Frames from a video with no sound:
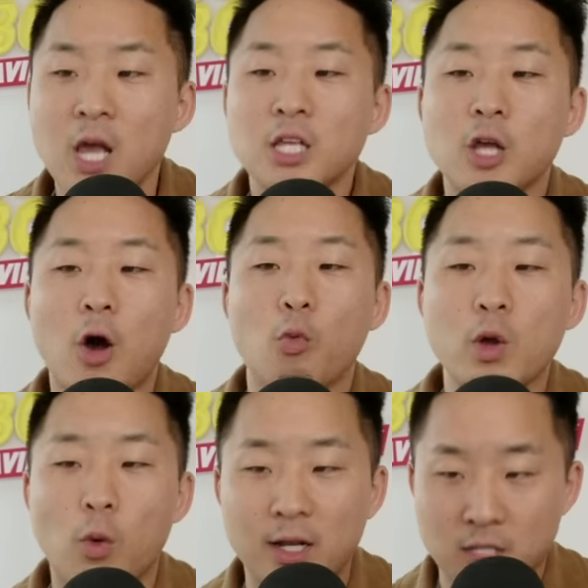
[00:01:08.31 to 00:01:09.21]
So we
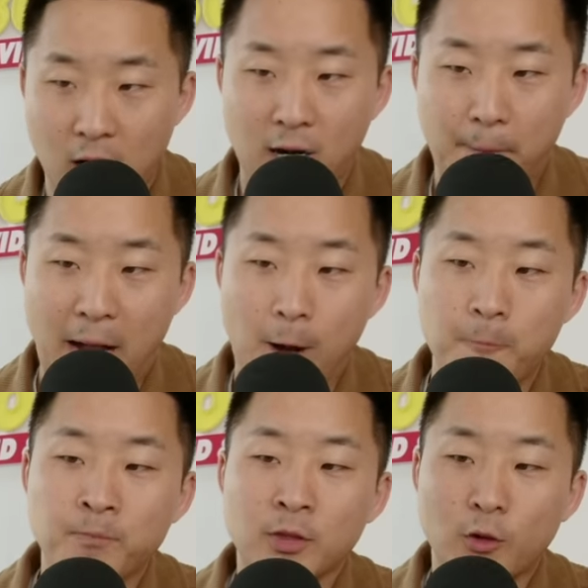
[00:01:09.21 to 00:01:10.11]
want to talk
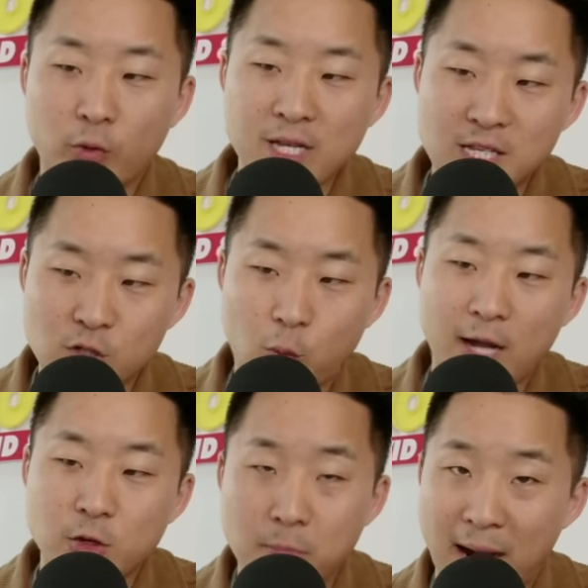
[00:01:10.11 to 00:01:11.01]
about the reasons why
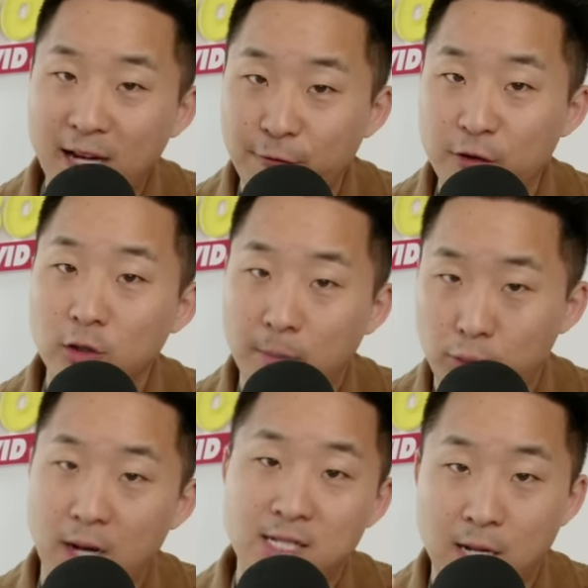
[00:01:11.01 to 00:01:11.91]
you might feel
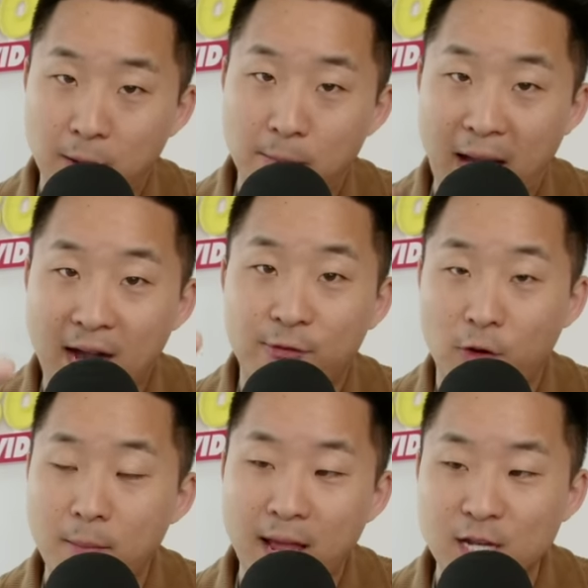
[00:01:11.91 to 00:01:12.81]
depressed coming back
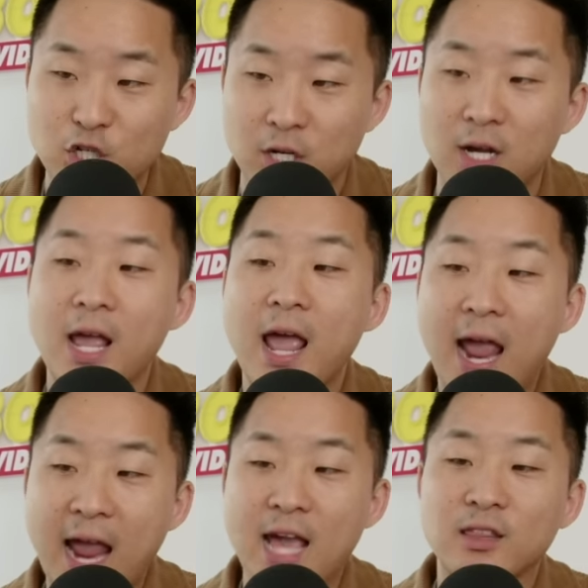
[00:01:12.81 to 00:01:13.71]
from Asia
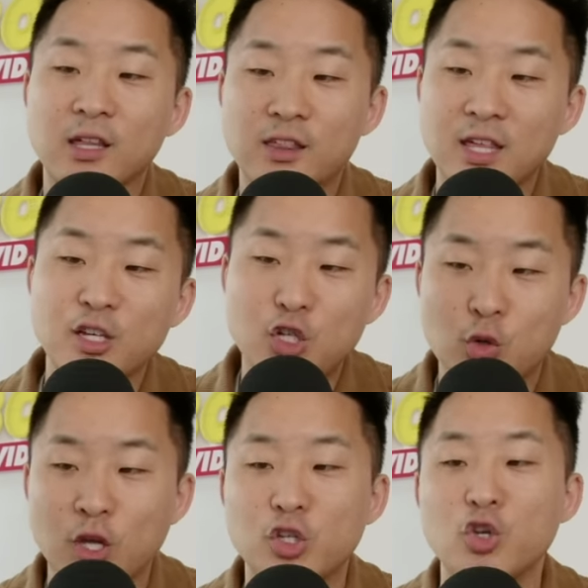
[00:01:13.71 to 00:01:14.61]
and the things you
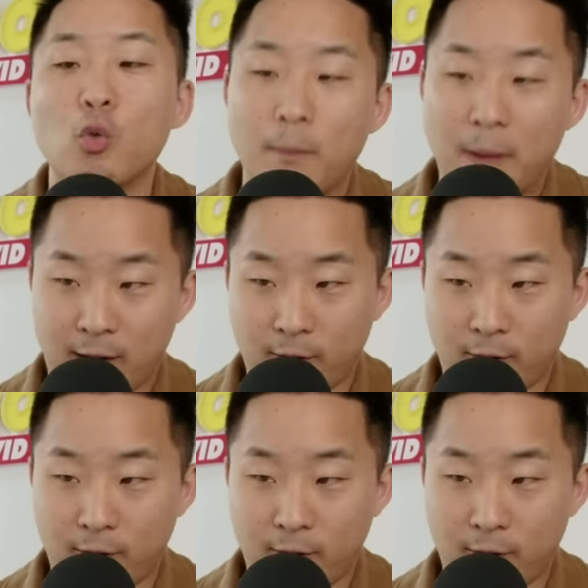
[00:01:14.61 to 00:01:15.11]
can do about it,